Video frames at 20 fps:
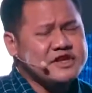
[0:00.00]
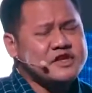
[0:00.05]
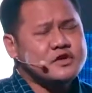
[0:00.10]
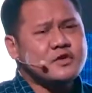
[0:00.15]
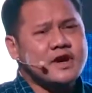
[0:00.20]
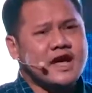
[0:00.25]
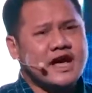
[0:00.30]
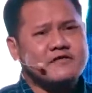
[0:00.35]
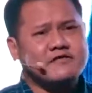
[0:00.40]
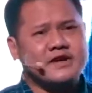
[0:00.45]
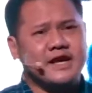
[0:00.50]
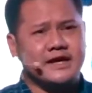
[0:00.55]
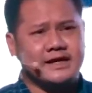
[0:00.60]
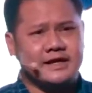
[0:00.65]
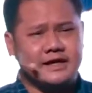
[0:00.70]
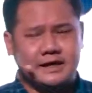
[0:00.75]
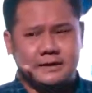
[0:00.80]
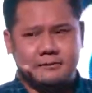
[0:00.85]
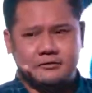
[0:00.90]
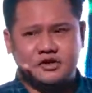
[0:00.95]
when you have
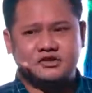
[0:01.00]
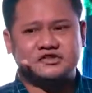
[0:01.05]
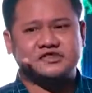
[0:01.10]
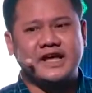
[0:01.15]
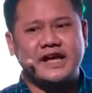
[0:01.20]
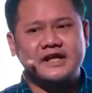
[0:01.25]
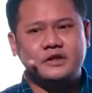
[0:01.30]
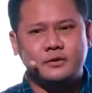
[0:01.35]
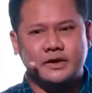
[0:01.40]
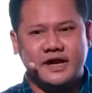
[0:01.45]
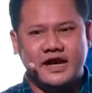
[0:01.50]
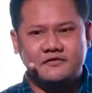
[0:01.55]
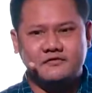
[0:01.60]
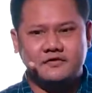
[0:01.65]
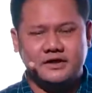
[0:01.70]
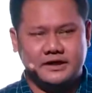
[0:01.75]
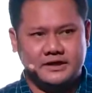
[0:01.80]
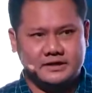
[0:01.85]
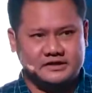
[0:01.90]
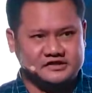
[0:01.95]
you start to have
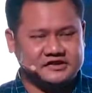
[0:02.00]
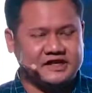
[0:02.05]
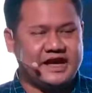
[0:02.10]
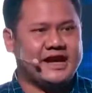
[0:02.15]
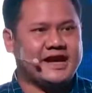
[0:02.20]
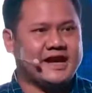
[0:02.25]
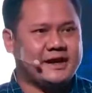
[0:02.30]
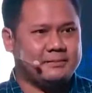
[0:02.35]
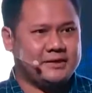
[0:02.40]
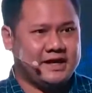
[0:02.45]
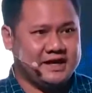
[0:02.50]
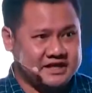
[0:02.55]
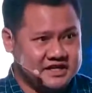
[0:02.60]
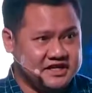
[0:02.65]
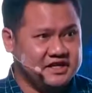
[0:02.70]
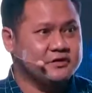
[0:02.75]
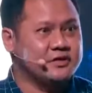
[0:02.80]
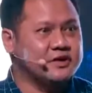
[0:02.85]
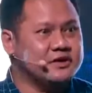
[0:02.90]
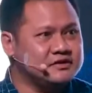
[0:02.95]
a startup
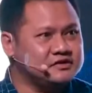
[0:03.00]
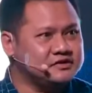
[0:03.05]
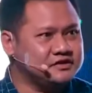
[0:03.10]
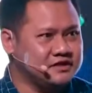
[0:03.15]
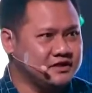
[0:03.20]
heroes,